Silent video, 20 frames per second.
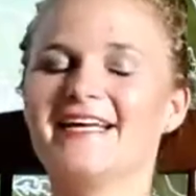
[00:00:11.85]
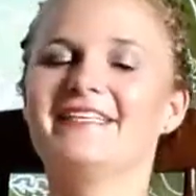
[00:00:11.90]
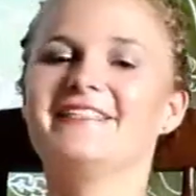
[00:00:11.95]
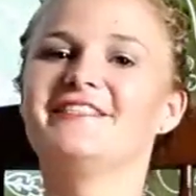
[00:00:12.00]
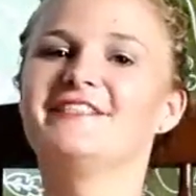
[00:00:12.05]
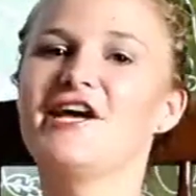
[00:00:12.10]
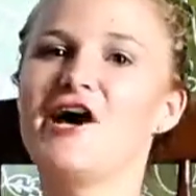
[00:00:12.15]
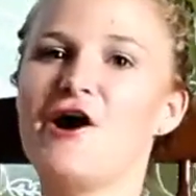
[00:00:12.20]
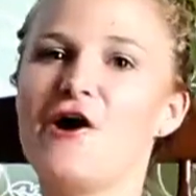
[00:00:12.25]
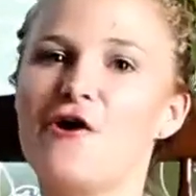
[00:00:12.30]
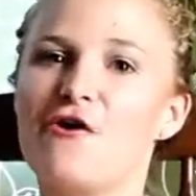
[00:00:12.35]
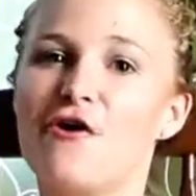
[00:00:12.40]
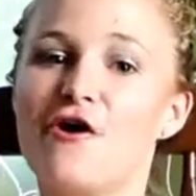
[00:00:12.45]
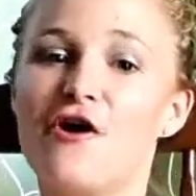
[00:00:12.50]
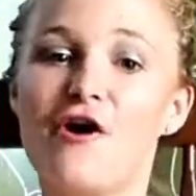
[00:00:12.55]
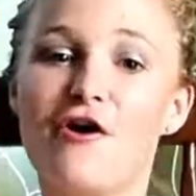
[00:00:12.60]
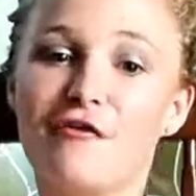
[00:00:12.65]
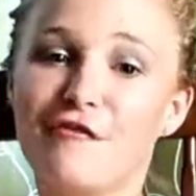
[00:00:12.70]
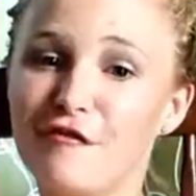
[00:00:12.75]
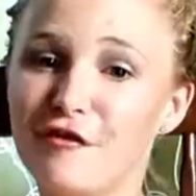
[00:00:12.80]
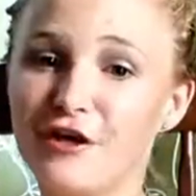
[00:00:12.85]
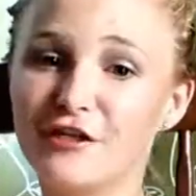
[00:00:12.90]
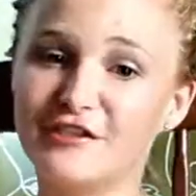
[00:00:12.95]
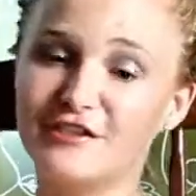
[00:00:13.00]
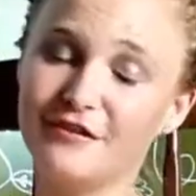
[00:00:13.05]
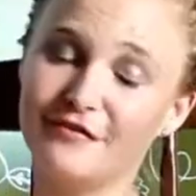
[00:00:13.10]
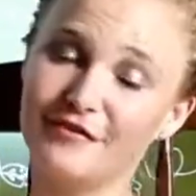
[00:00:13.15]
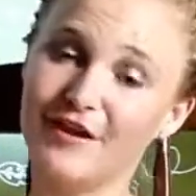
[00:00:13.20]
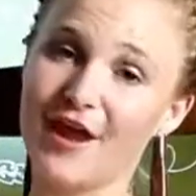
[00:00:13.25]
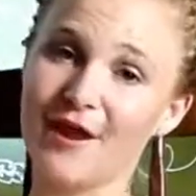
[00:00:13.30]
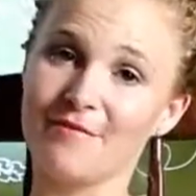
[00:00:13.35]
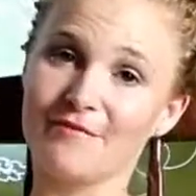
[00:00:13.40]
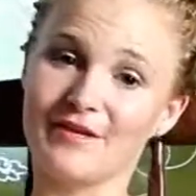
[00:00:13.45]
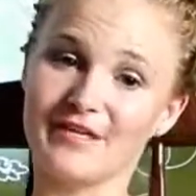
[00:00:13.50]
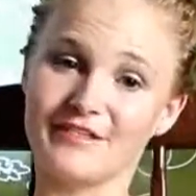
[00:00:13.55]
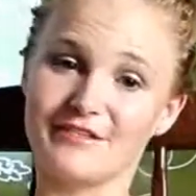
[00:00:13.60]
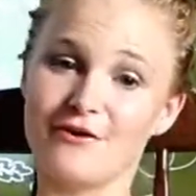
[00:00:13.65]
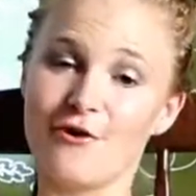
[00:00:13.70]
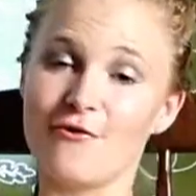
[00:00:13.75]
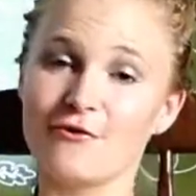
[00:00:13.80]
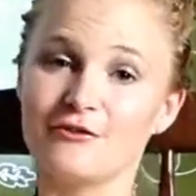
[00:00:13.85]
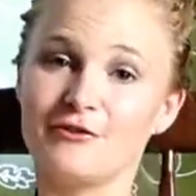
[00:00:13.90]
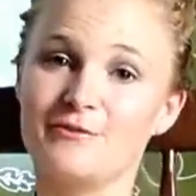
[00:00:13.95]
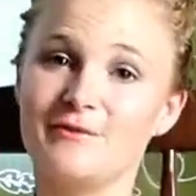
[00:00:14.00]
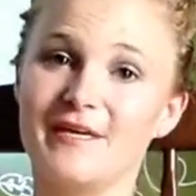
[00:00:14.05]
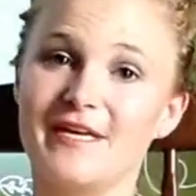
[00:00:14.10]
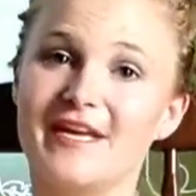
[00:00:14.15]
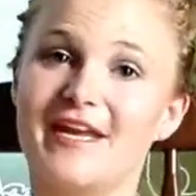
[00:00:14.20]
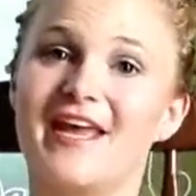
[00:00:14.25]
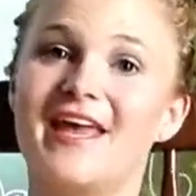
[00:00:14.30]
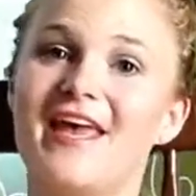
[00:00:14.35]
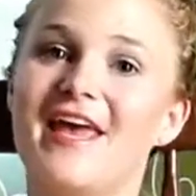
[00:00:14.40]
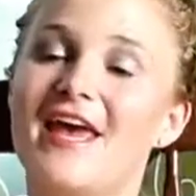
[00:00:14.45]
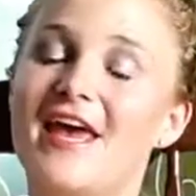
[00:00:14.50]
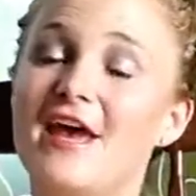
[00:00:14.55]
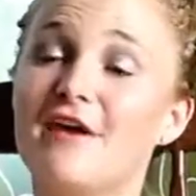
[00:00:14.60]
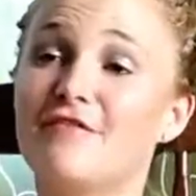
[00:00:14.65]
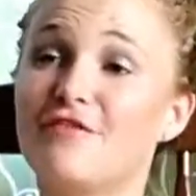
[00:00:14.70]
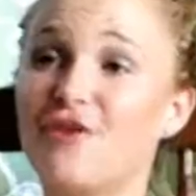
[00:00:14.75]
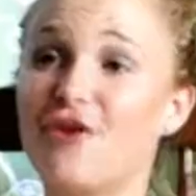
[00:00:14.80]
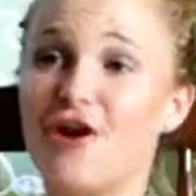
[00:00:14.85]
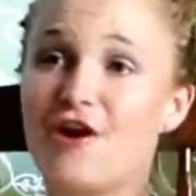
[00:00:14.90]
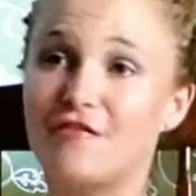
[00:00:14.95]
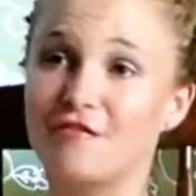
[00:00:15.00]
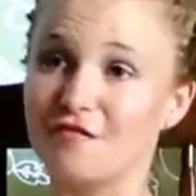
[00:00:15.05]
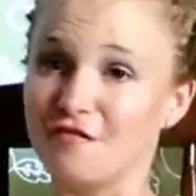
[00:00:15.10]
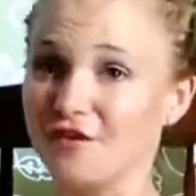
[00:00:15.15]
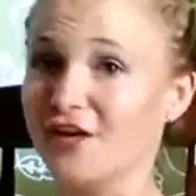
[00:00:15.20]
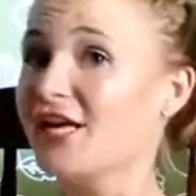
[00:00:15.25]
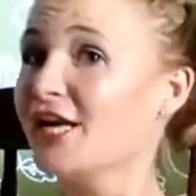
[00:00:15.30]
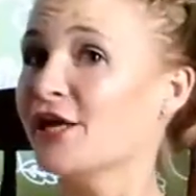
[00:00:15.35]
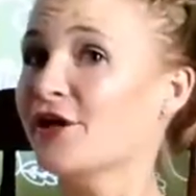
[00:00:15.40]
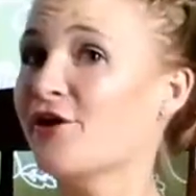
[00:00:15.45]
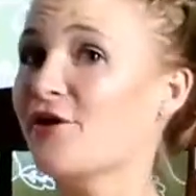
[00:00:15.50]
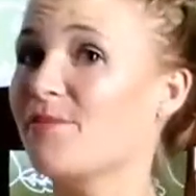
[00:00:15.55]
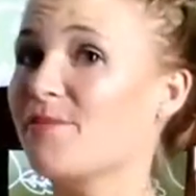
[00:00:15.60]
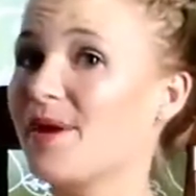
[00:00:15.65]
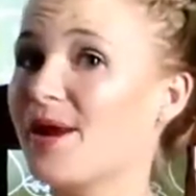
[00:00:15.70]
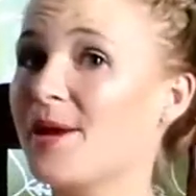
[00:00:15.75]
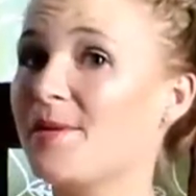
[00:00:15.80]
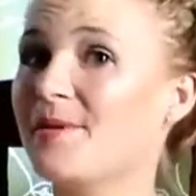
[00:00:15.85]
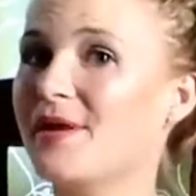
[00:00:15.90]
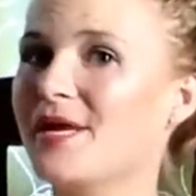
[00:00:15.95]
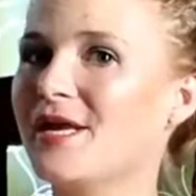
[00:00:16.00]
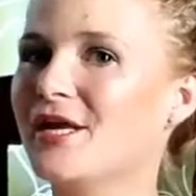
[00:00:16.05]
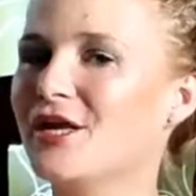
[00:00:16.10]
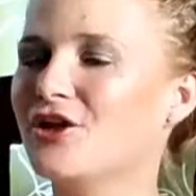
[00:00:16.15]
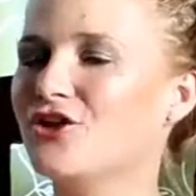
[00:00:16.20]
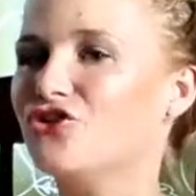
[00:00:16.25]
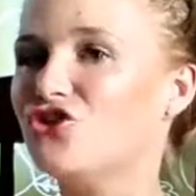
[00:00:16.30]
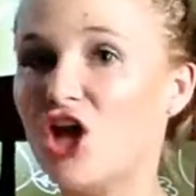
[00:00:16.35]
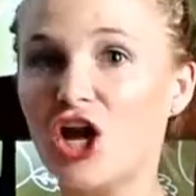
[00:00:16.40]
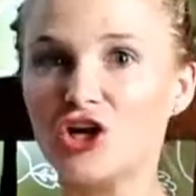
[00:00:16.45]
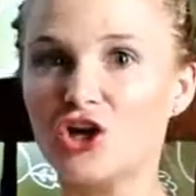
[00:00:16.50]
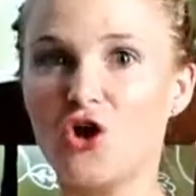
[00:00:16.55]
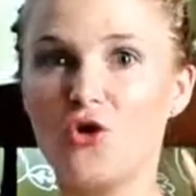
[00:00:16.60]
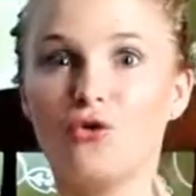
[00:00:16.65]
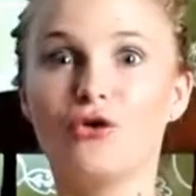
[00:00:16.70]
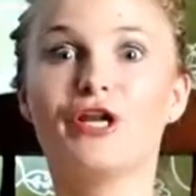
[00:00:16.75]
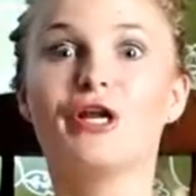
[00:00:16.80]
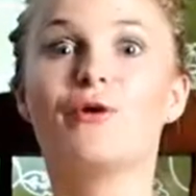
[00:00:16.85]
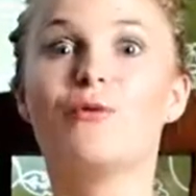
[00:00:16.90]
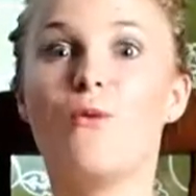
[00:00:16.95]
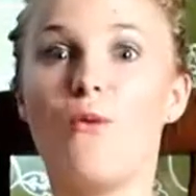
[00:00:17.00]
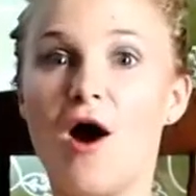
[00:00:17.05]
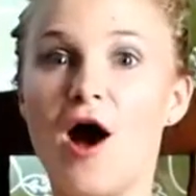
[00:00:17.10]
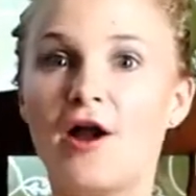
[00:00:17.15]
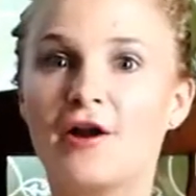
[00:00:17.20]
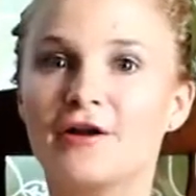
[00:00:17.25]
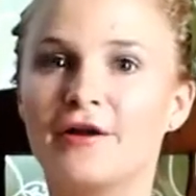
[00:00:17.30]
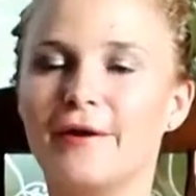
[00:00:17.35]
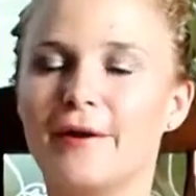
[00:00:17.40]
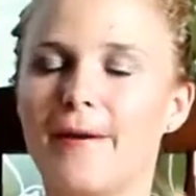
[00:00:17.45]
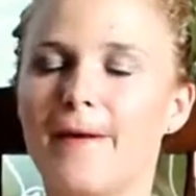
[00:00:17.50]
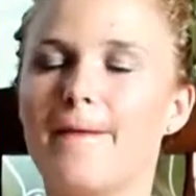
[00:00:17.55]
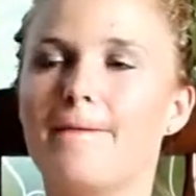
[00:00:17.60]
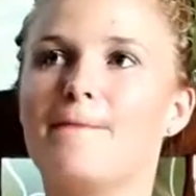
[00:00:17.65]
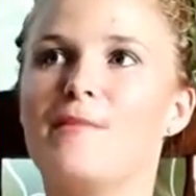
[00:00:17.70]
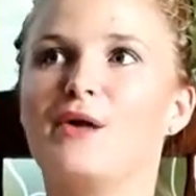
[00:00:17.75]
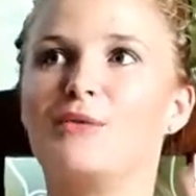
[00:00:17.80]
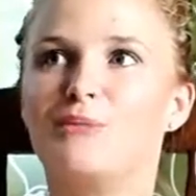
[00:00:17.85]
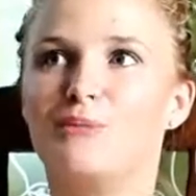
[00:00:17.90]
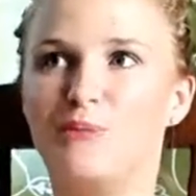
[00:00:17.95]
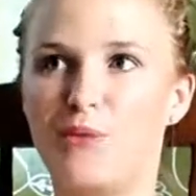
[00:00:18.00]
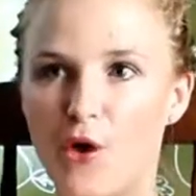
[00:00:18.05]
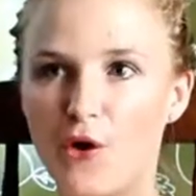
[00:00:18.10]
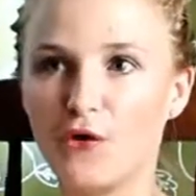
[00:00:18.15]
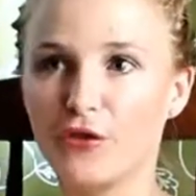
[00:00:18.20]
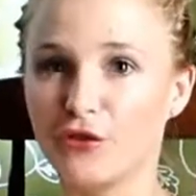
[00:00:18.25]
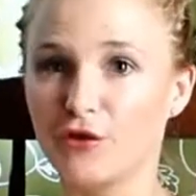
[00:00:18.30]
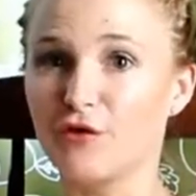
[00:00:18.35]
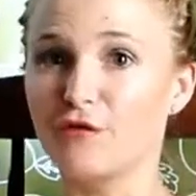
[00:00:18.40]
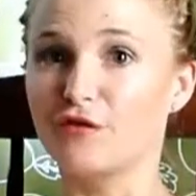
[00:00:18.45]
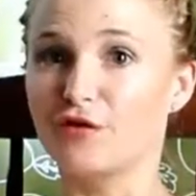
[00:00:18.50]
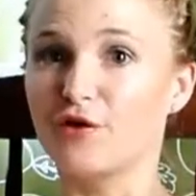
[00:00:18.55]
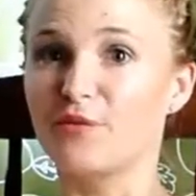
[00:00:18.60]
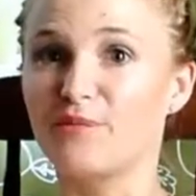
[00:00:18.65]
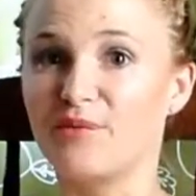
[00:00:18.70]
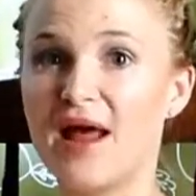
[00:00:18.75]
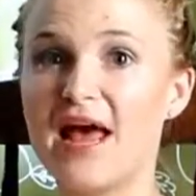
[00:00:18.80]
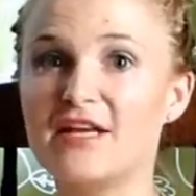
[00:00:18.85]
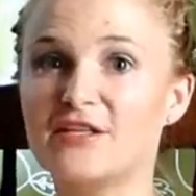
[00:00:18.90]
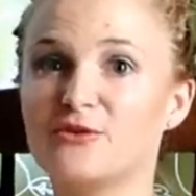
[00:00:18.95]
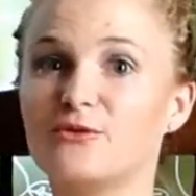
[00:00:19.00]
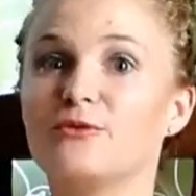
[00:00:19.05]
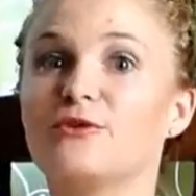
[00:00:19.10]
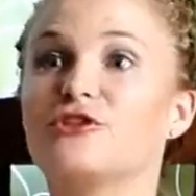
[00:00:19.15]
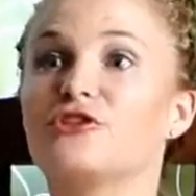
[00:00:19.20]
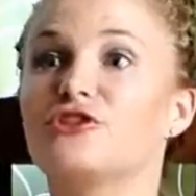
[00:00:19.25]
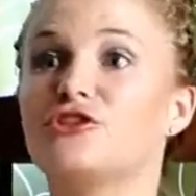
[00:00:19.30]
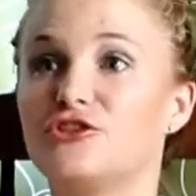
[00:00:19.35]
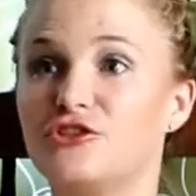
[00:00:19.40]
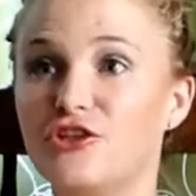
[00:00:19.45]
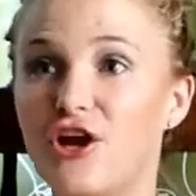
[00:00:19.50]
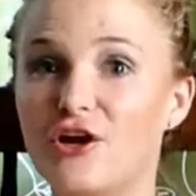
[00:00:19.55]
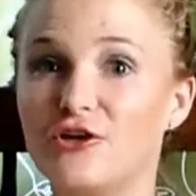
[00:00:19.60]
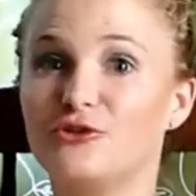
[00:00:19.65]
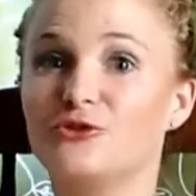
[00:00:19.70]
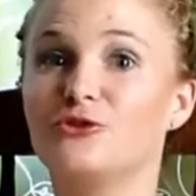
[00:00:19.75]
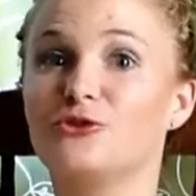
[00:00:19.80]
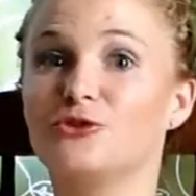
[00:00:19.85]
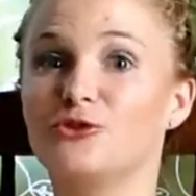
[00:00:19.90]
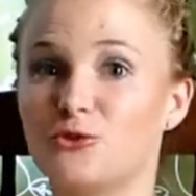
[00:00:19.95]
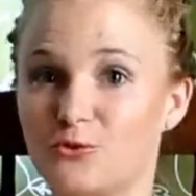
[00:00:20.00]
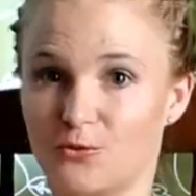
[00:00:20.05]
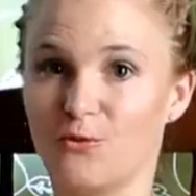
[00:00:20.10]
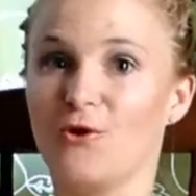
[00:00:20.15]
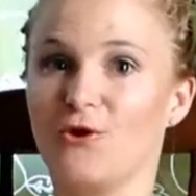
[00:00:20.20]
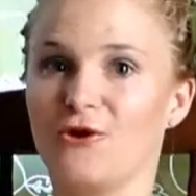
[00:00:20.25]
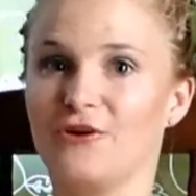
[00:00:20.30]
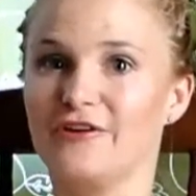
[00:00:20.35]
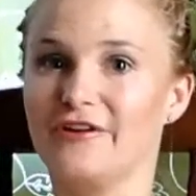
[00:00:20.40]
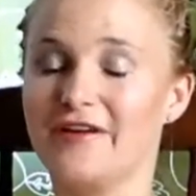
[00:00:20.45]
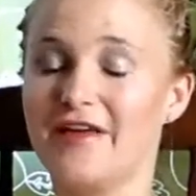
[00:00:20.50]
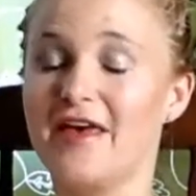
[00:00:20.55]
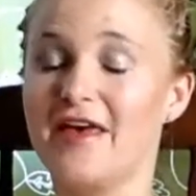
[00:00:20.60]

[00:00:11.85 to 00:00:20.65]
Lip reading: So first of them is going to be, if you are feeding your baby, not only one but both of your breasts will start to squirt,